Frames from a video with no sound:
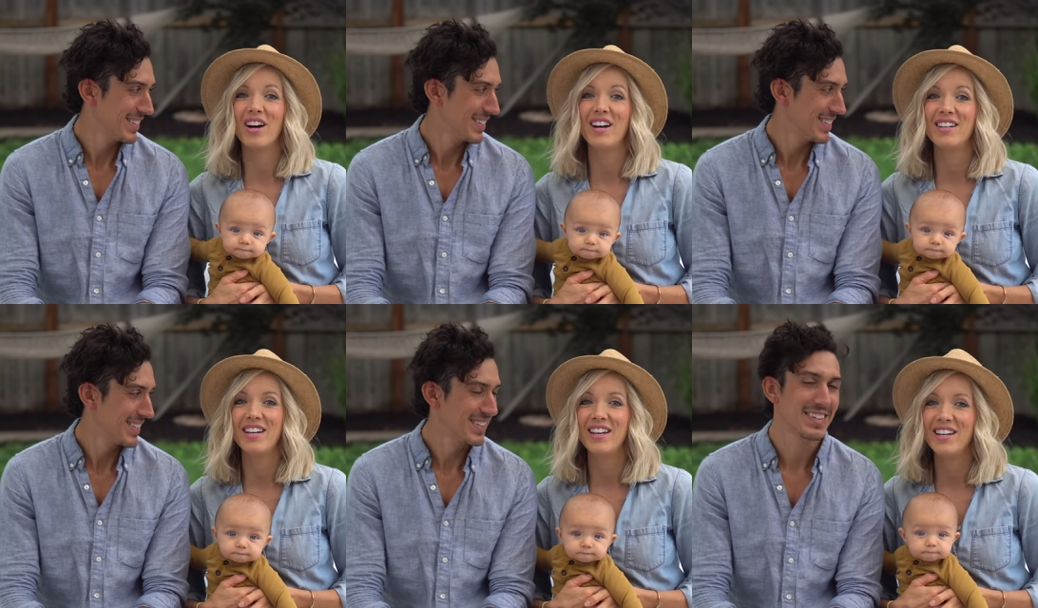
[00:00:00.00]

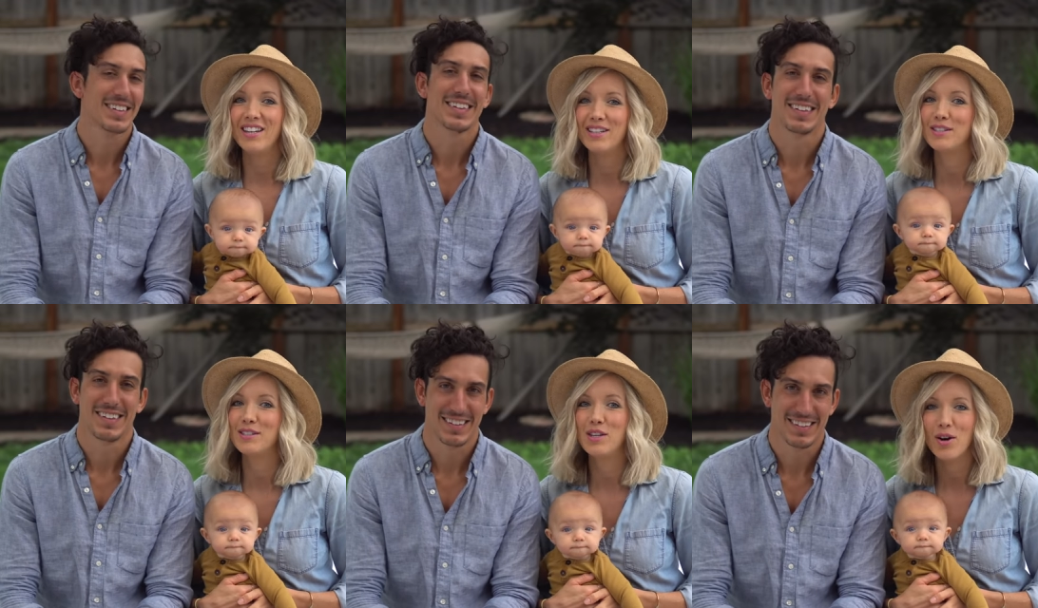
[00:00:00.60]
Speaker 1: grind, and it
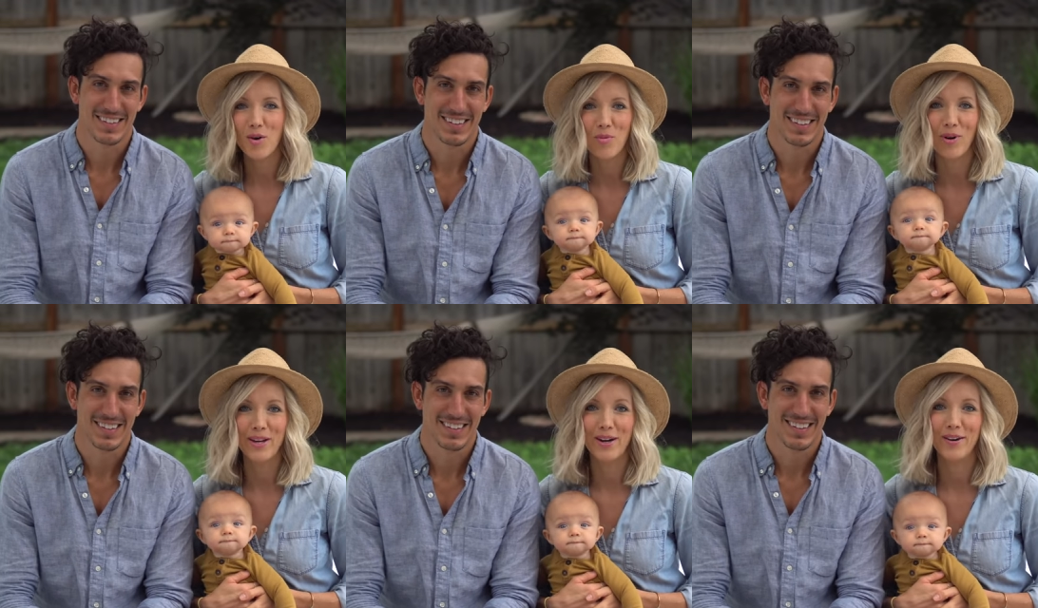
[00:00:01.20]
is no
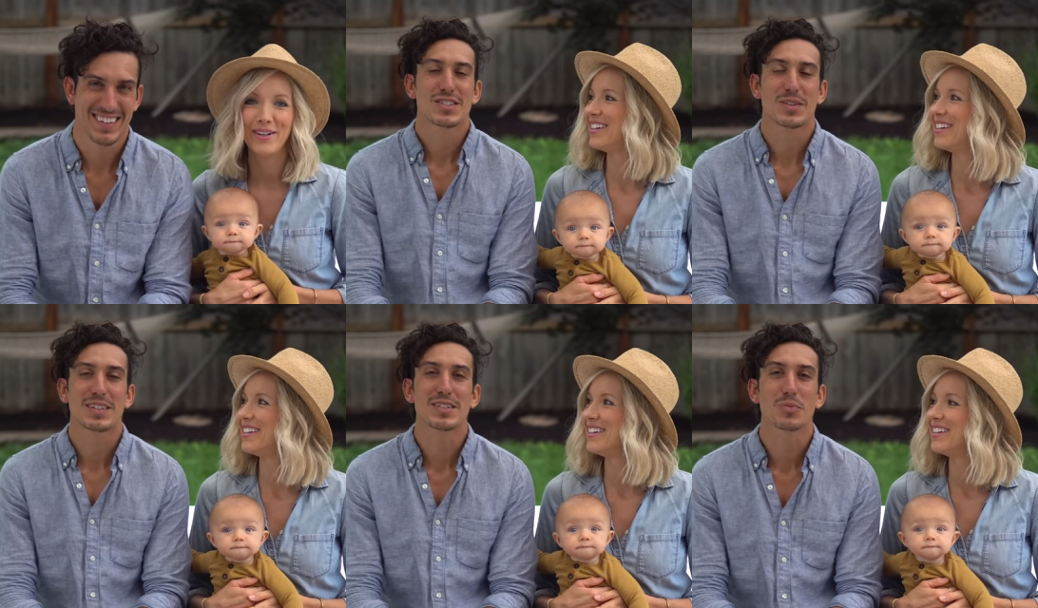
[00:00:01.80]
bueno.
Speaker 2: So,
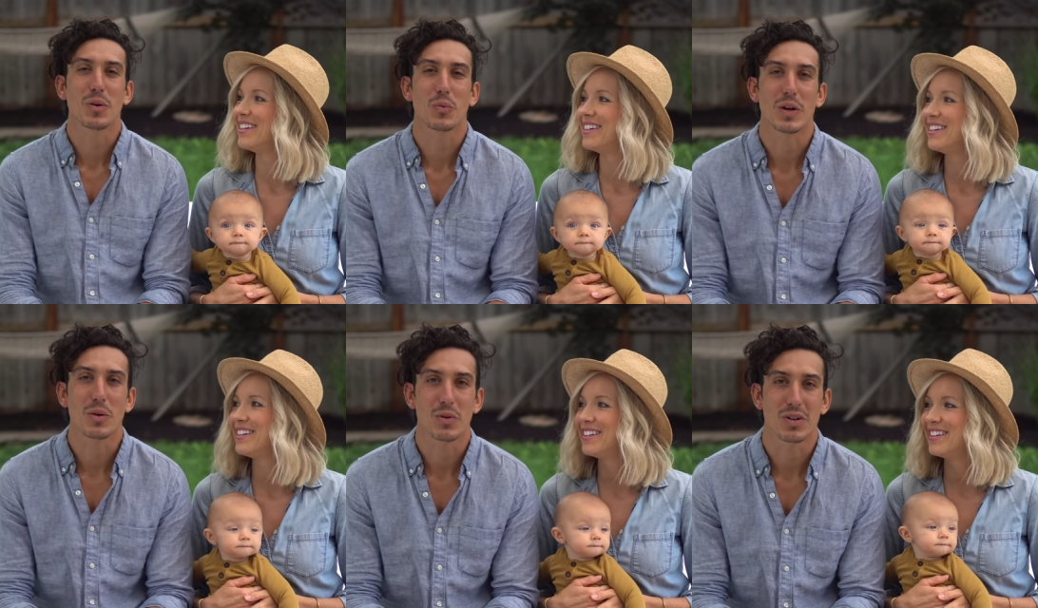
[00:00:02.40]
this is where
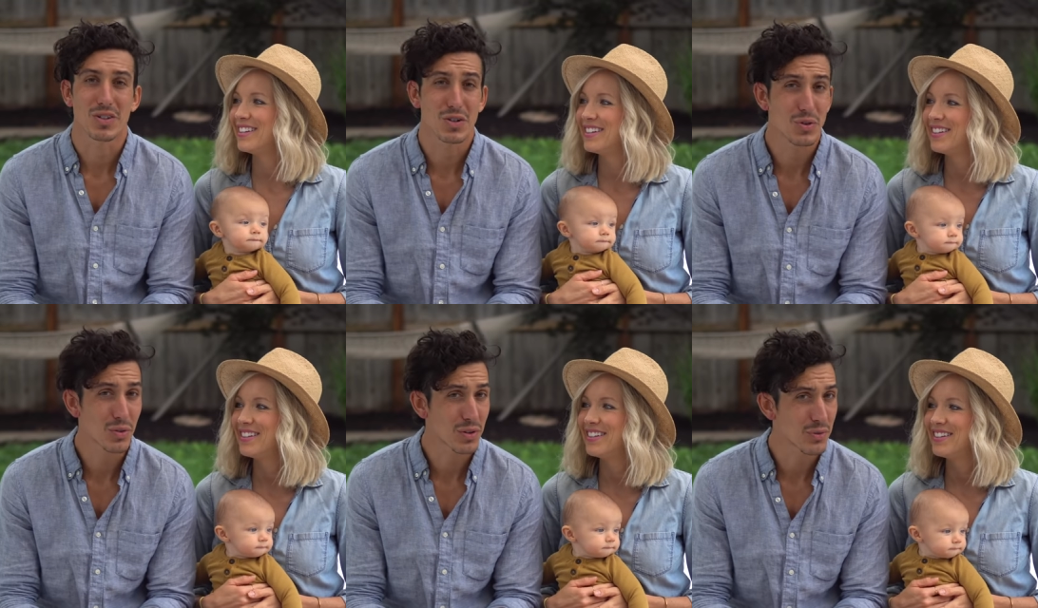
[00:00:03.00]
we were
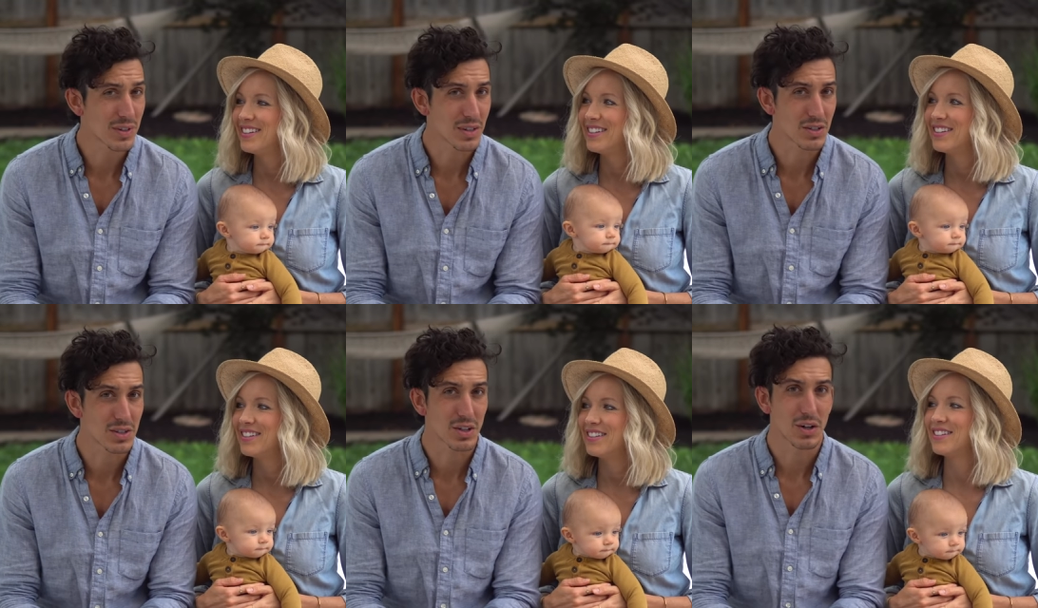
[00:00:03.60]
two or three
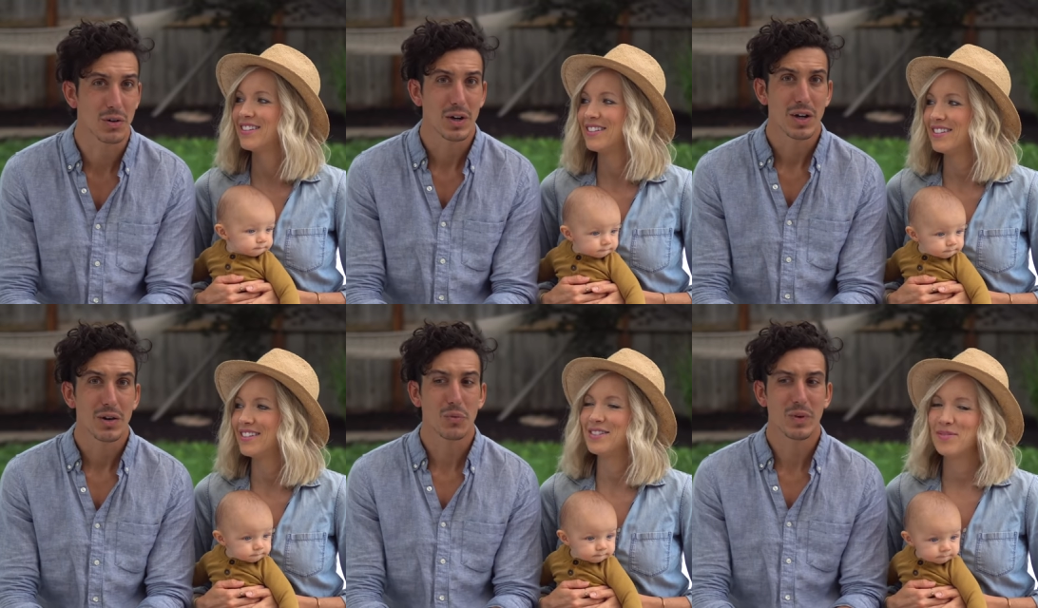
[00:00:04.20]
years ago.
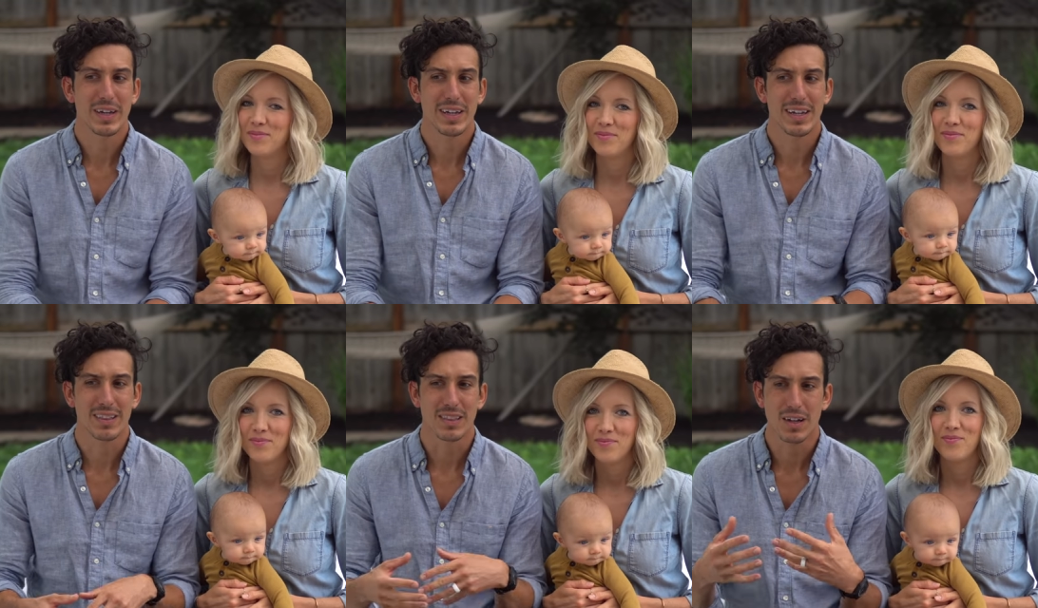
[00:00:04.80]

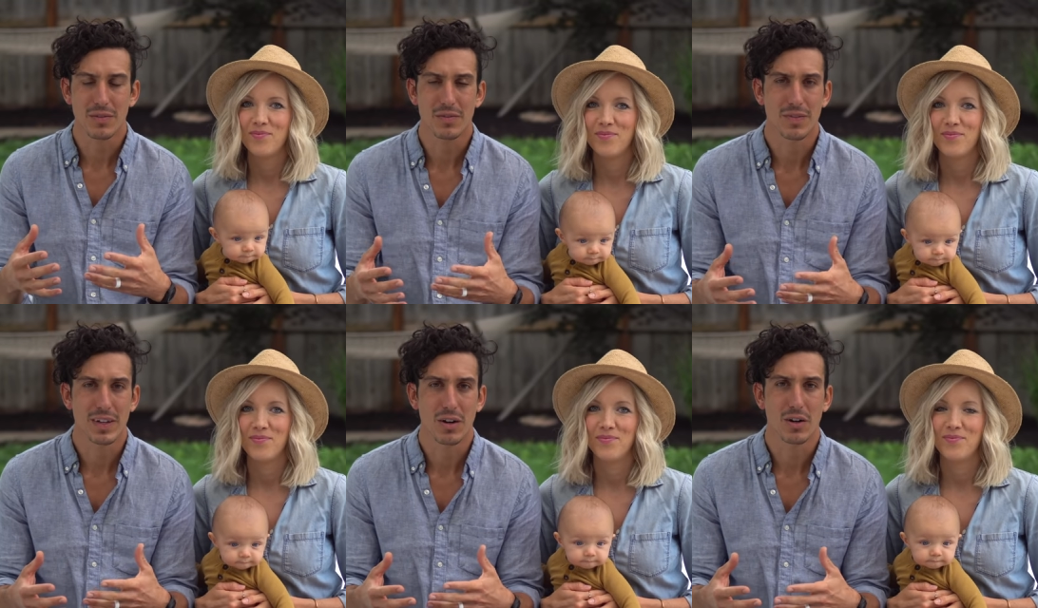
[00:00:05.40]
We loved
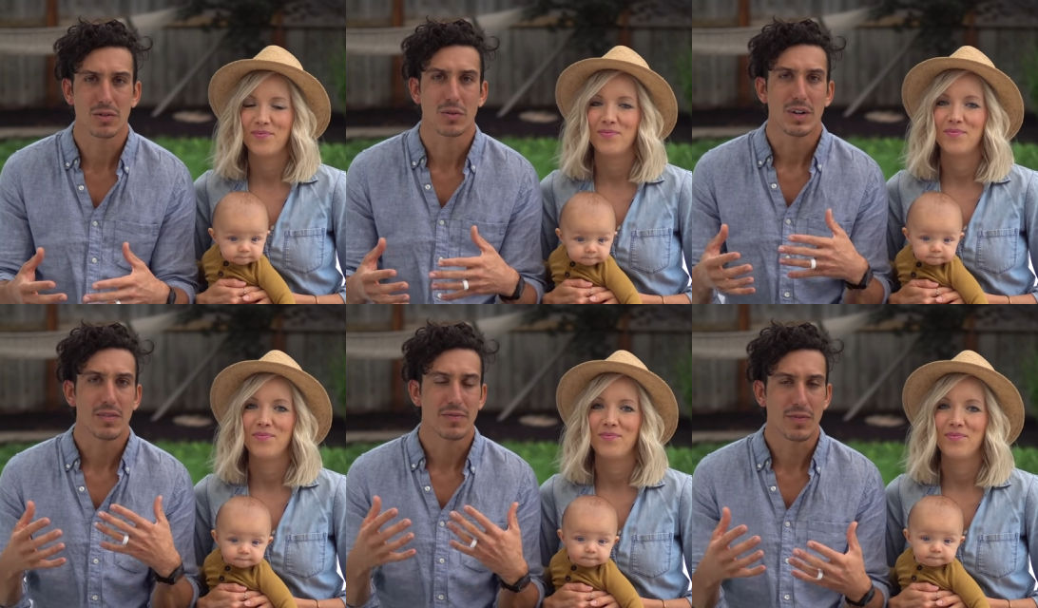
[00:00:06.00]
video,
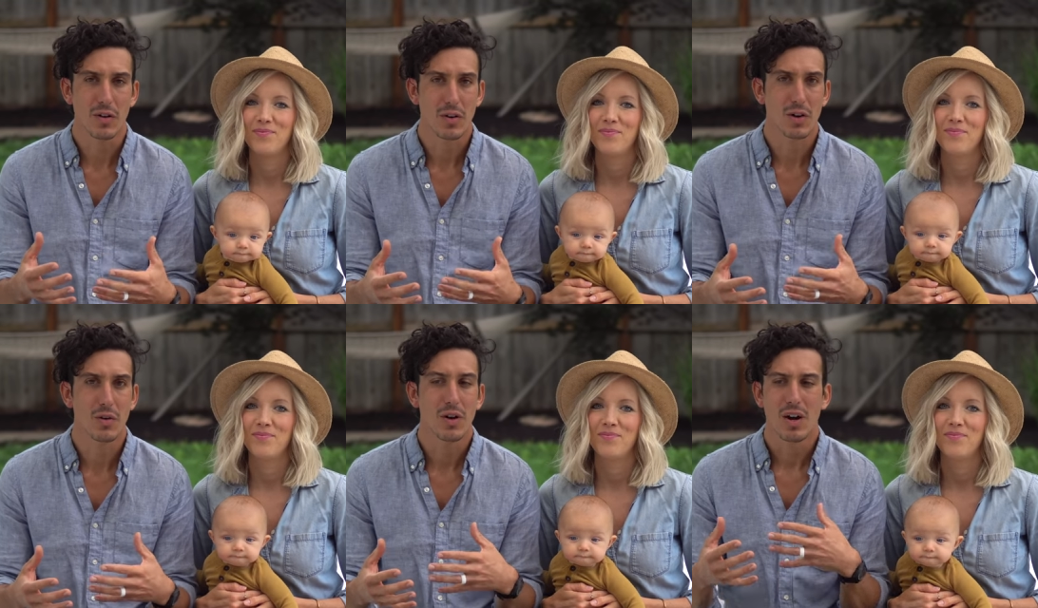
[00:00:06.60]

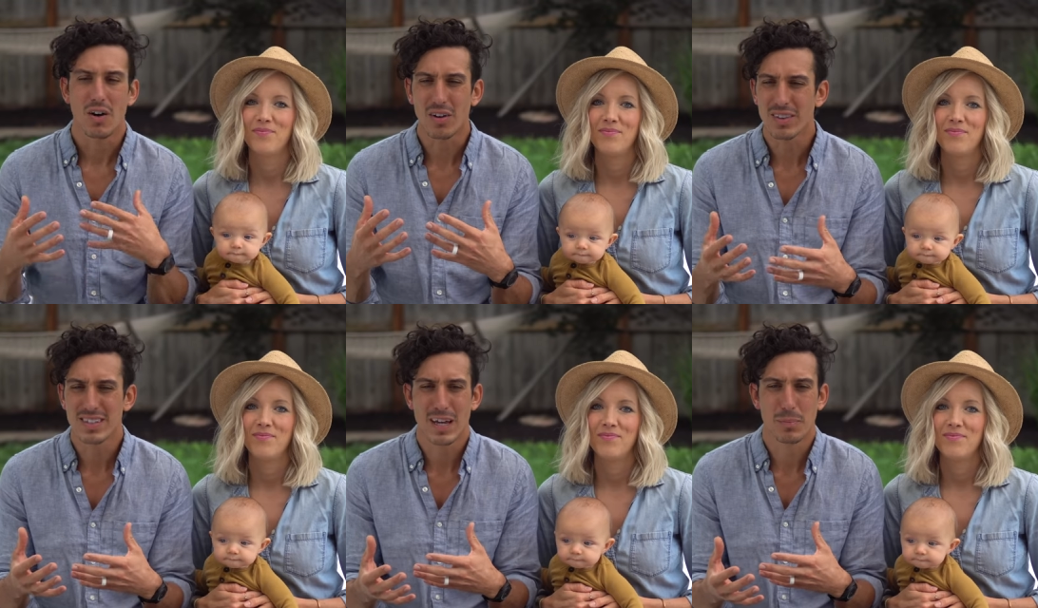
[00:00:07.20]
photo, all
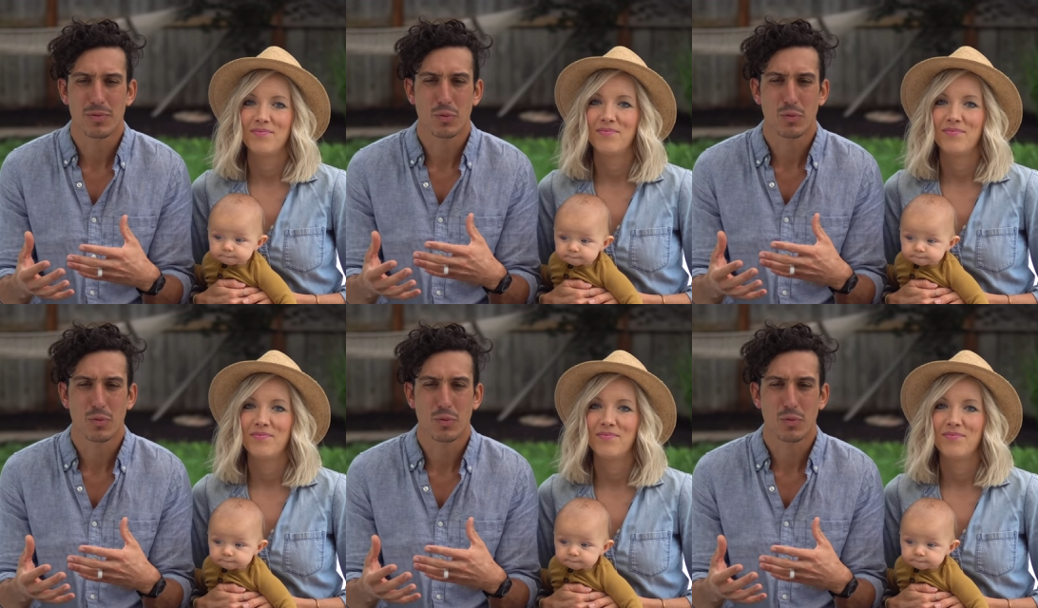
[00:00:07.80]
this type